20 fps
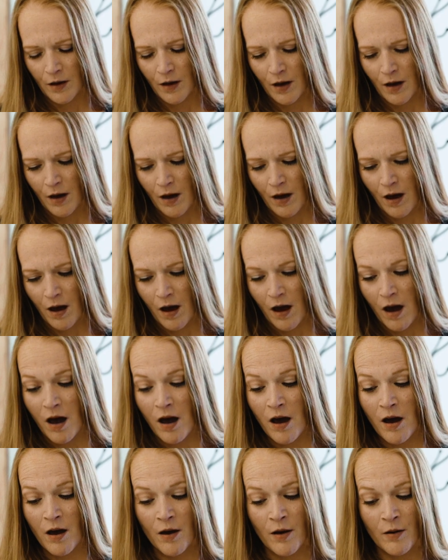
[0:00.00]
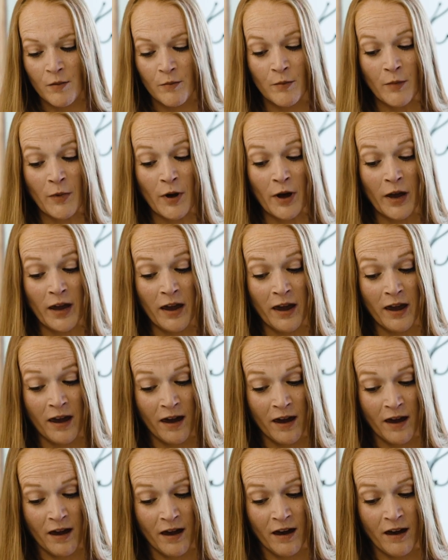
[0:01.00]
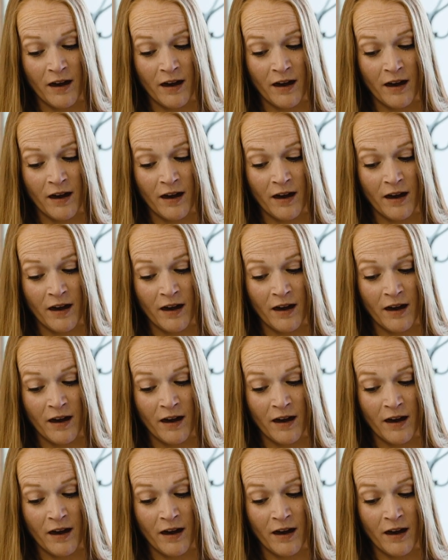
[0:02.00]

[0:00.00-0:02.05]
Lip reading: done at Premier Choice Dental.